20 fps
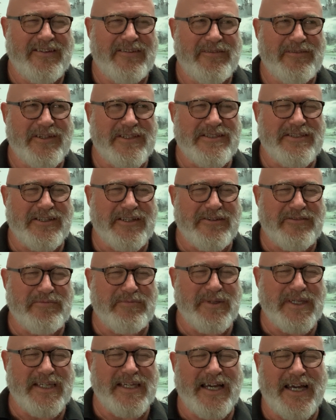what sort of
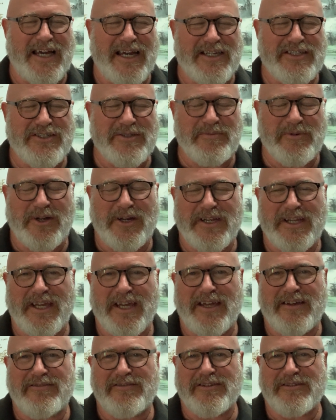big heart you might
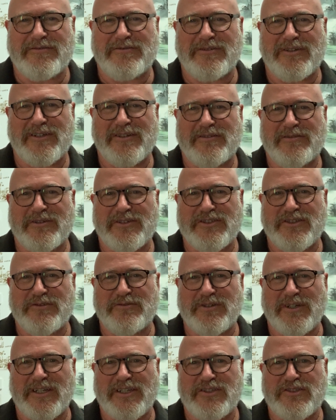have and what you're
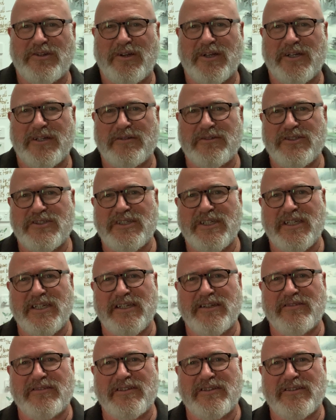really trying to
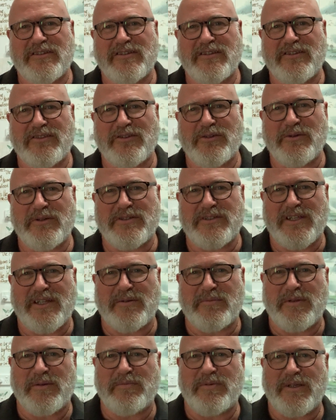achieve. There's always going
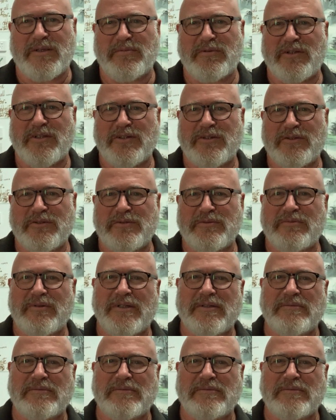to be people who